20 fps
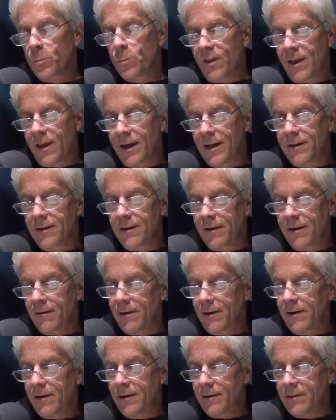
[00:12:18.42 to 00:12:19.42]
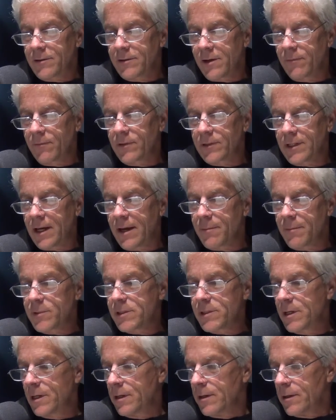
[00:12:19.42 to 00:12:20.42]
And several
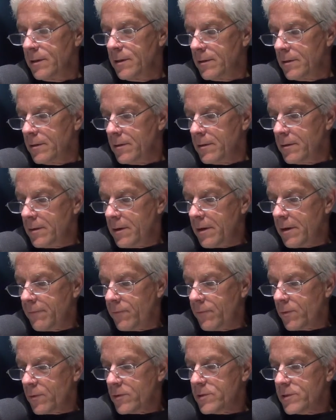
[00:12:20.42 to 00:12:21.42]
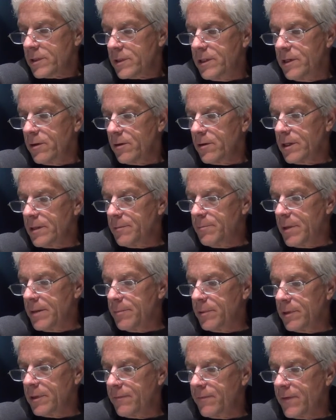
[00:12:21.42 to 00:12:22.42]
times, Air Force security
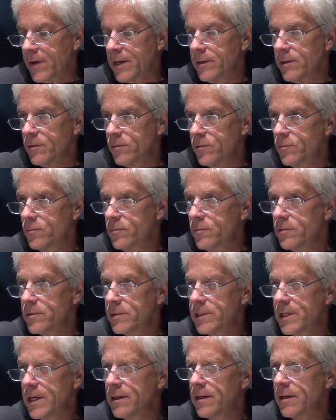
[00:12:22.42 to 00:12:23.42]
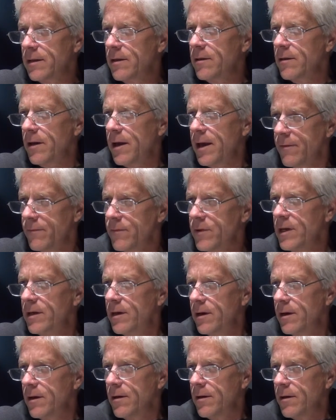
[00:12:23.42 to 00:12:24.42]
people have had to send heavy
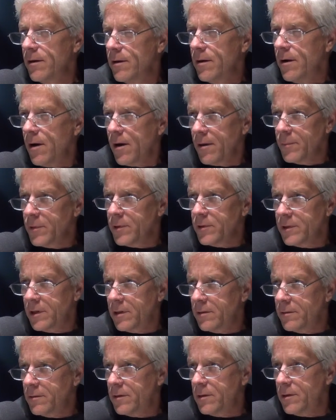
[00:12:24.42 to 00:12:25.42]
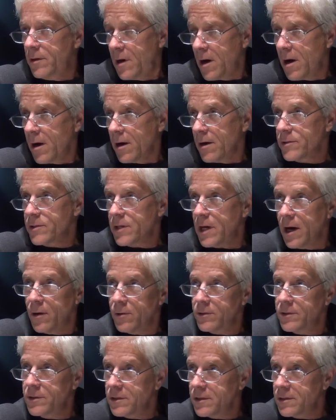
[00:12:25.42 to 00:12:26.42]
armored cars
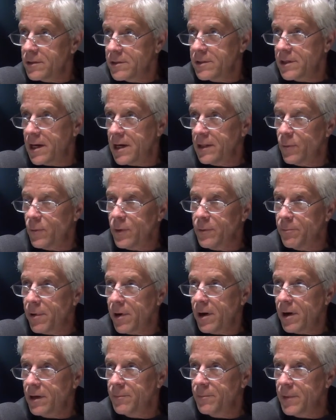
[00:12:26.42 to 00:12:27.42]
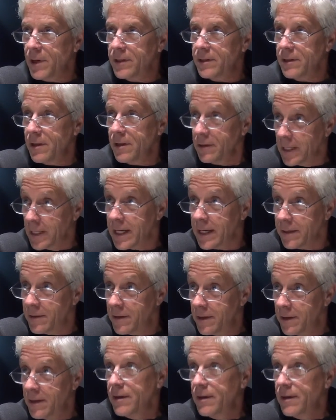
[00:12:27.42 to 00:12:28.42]
out to the silo and park them on the lid.